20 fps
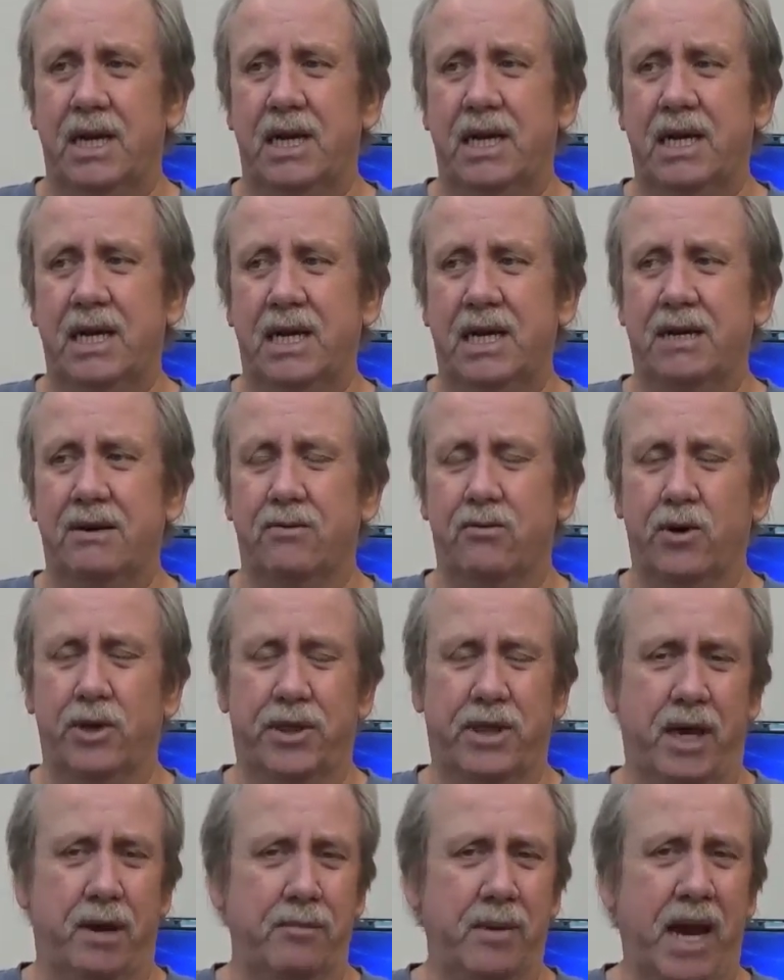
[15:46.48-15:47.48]
uh, with
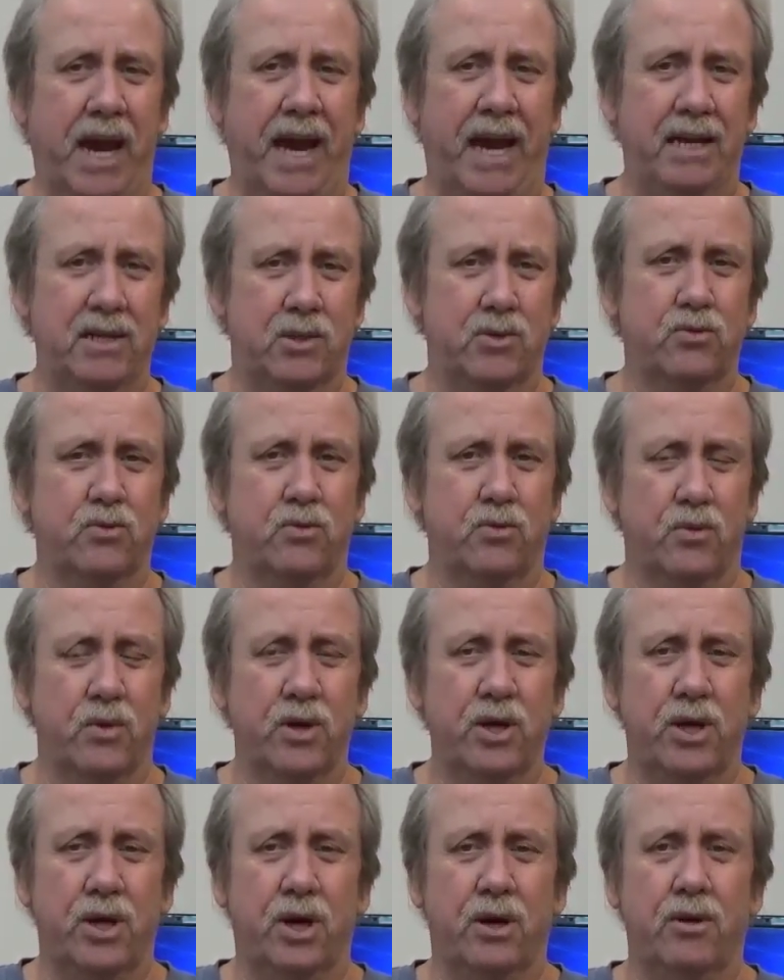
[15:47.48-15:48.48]
them guys,
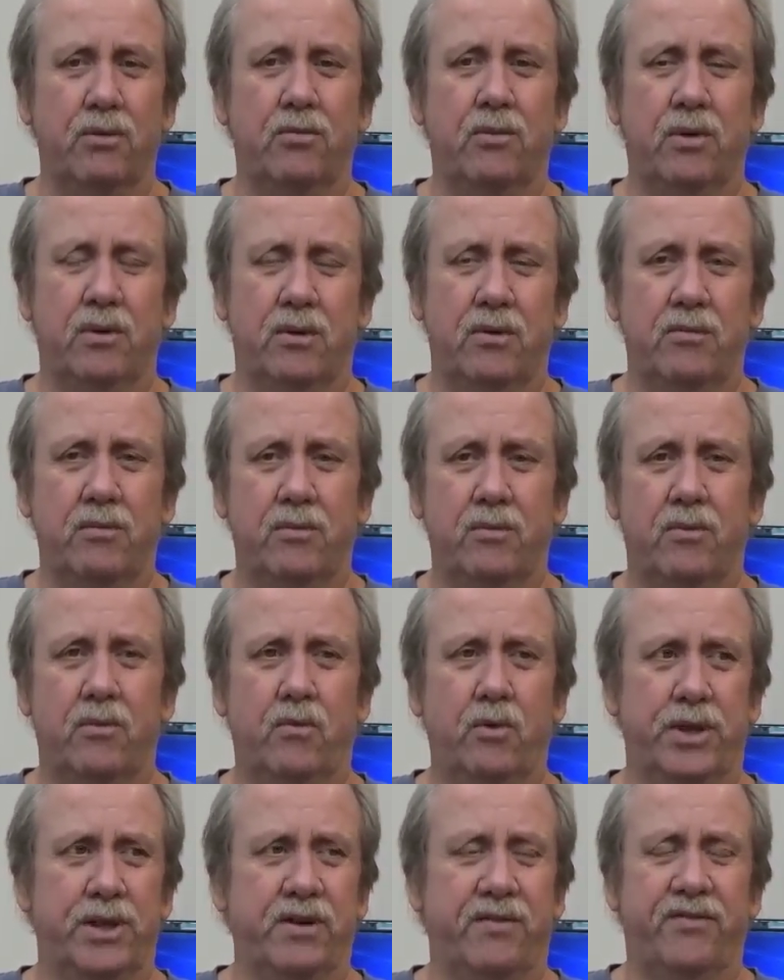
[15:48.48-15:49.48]
you know,
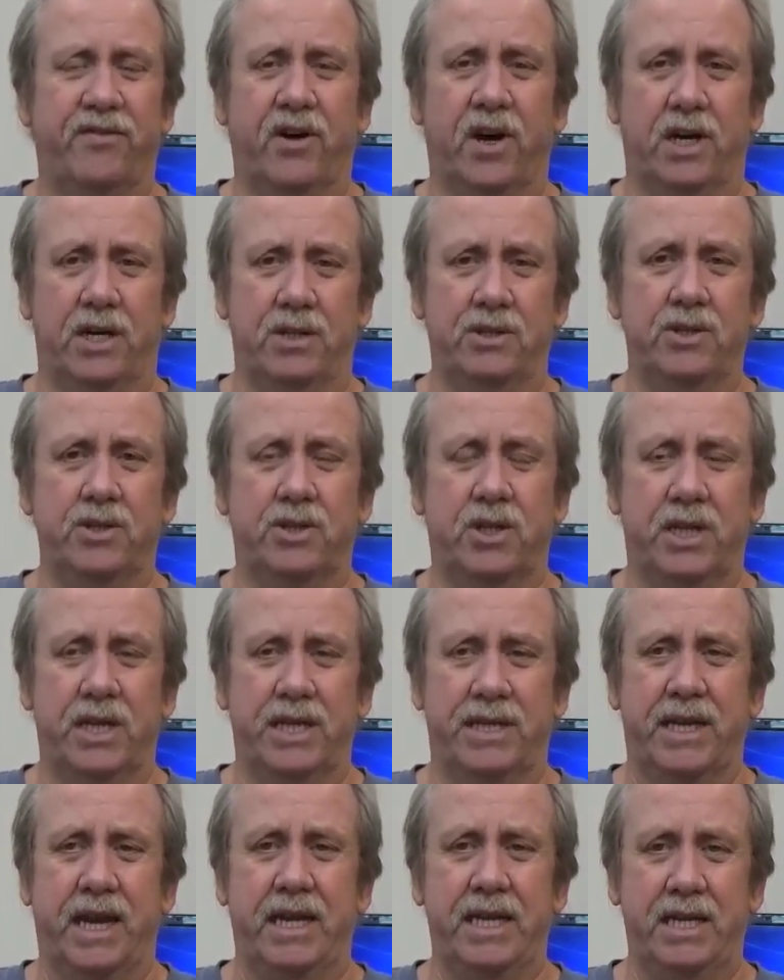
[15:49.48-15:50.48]
with the funds
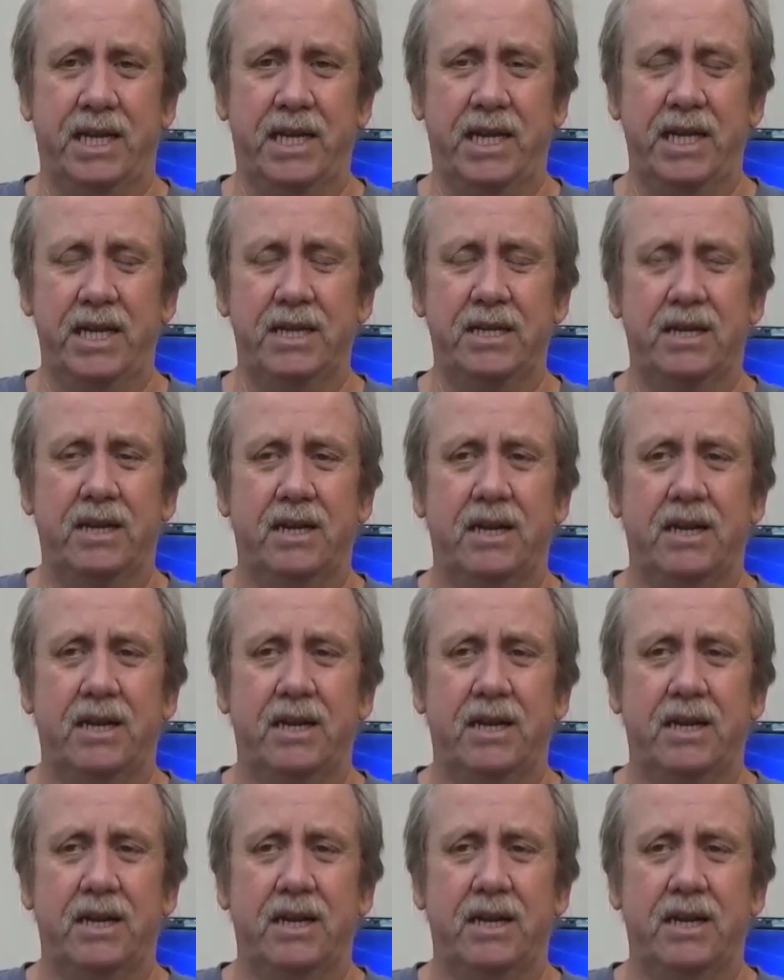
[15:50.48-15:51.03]
that they need.